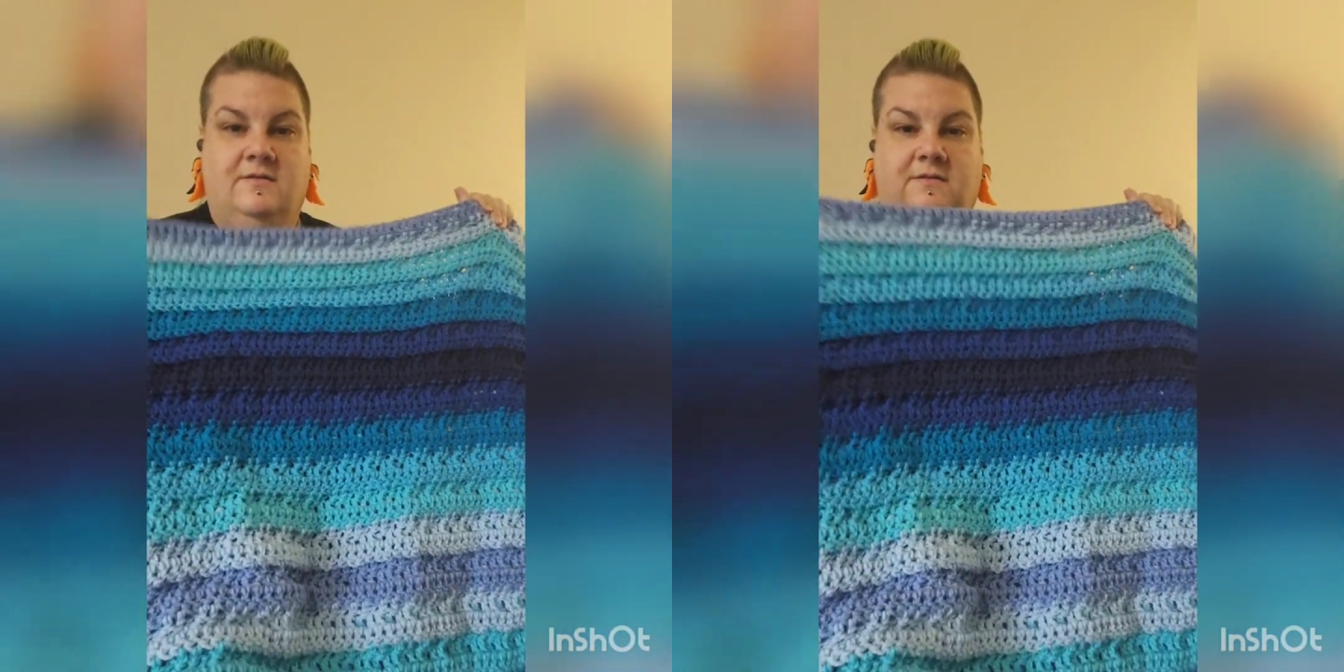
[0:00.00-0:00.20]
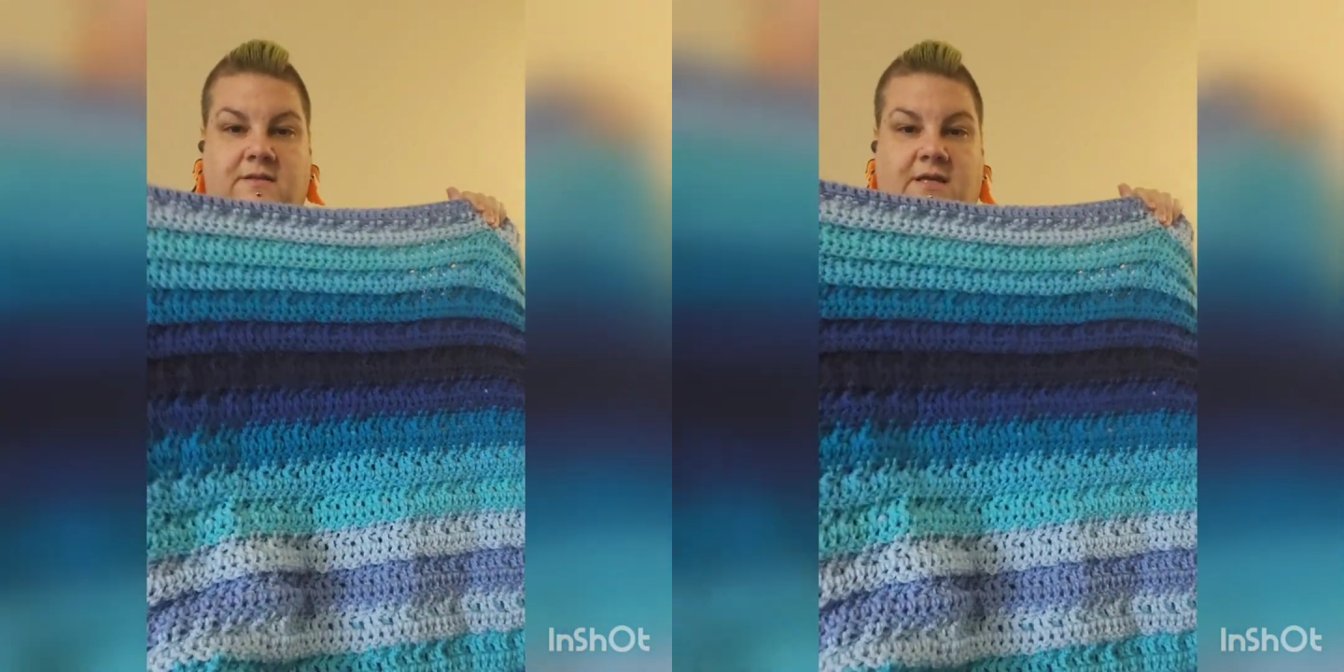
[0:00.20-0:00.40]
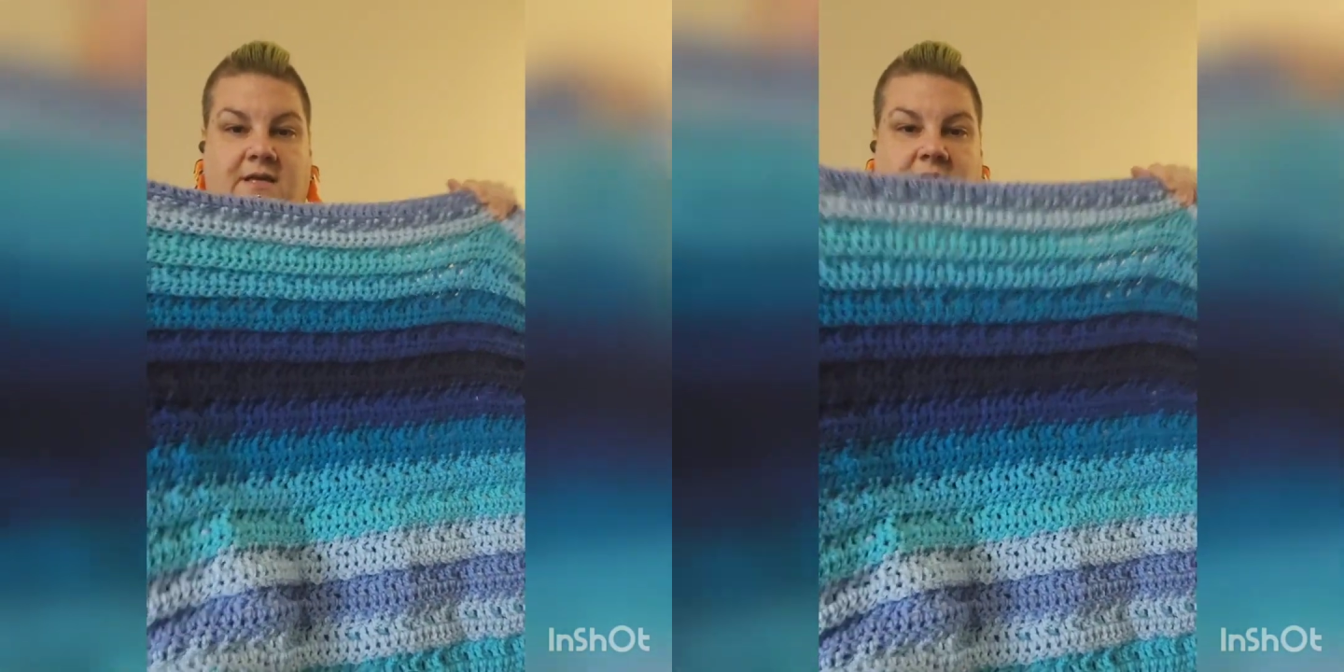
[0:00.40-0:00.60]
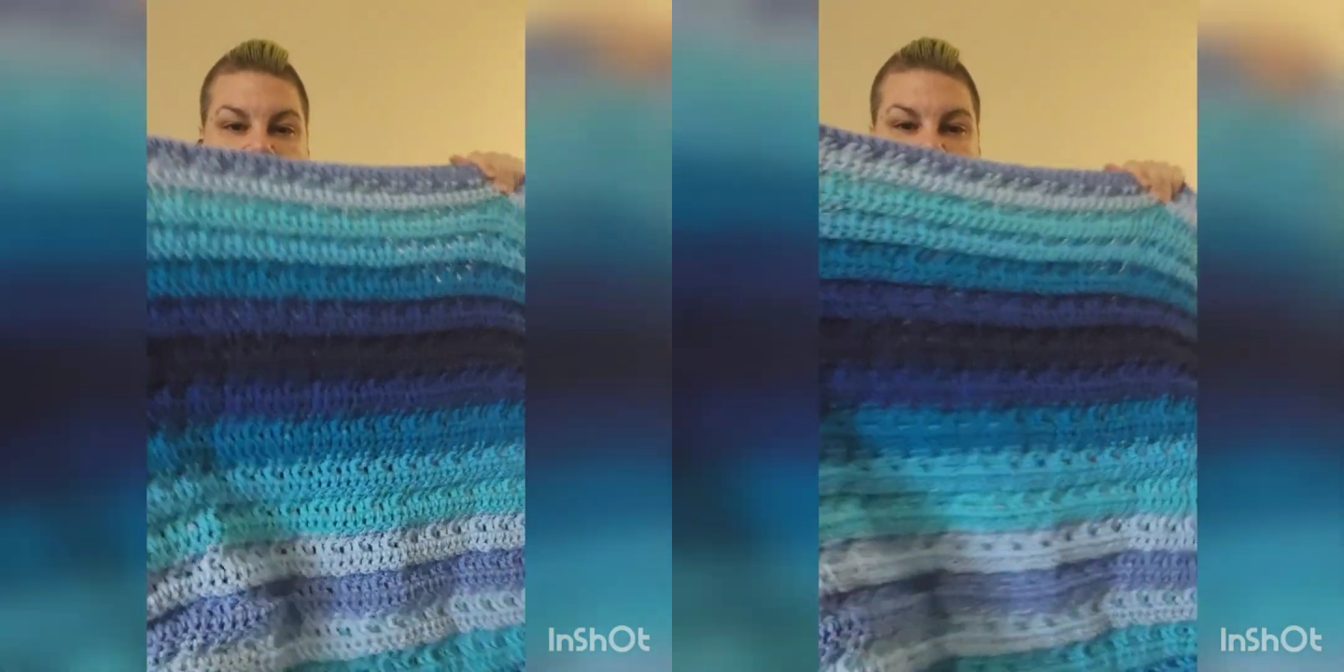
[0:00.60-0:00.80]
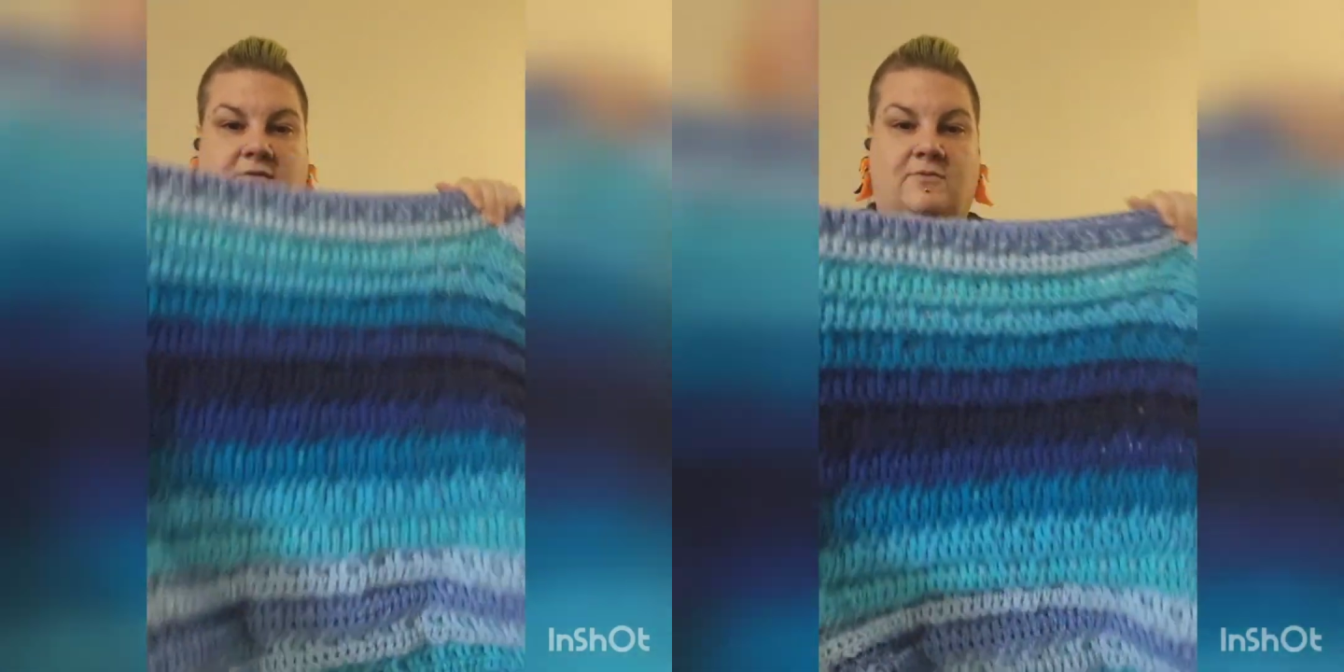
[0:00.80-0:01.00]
See, it looks